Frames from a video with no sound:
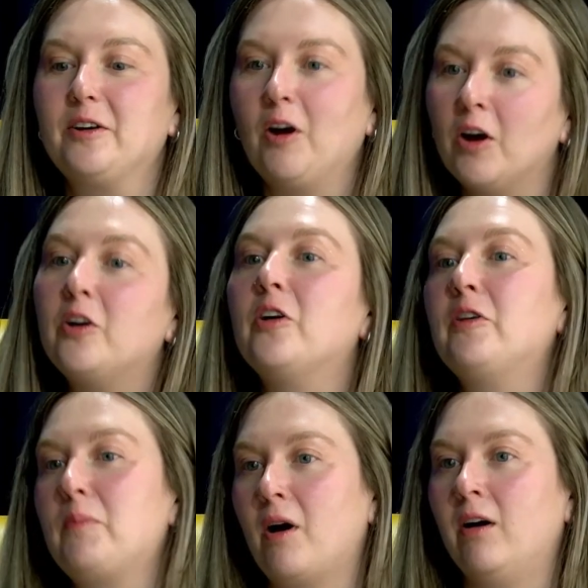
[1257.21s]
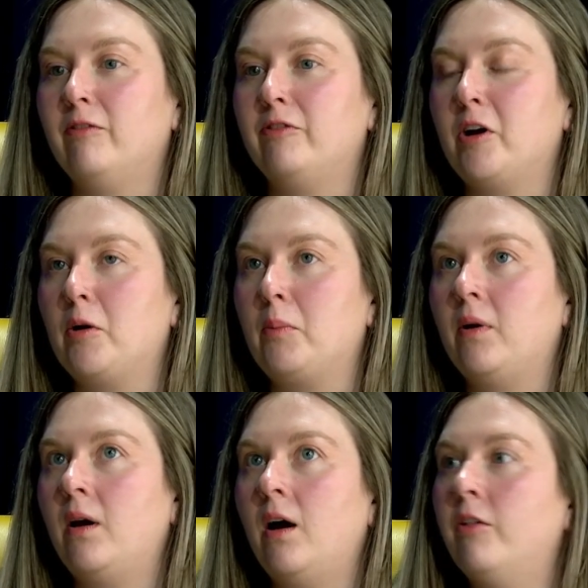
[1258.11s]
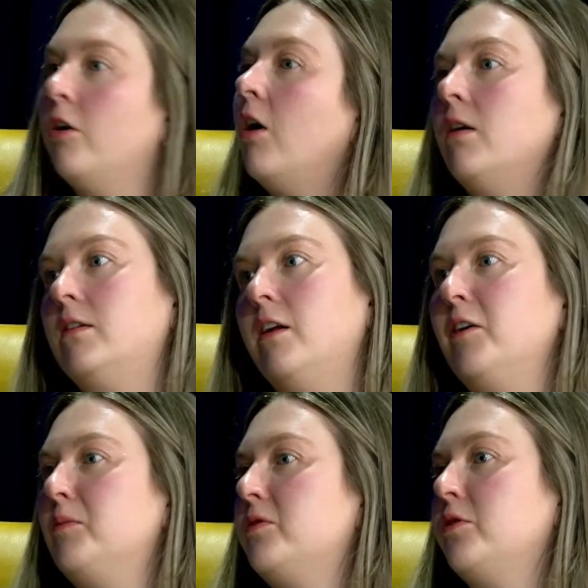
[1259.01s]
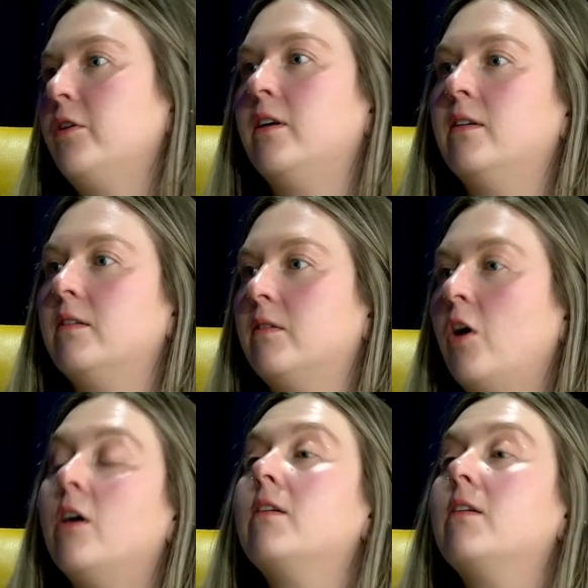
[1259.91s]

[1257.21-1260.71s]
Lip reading: Art Girl apart from other art clubs or art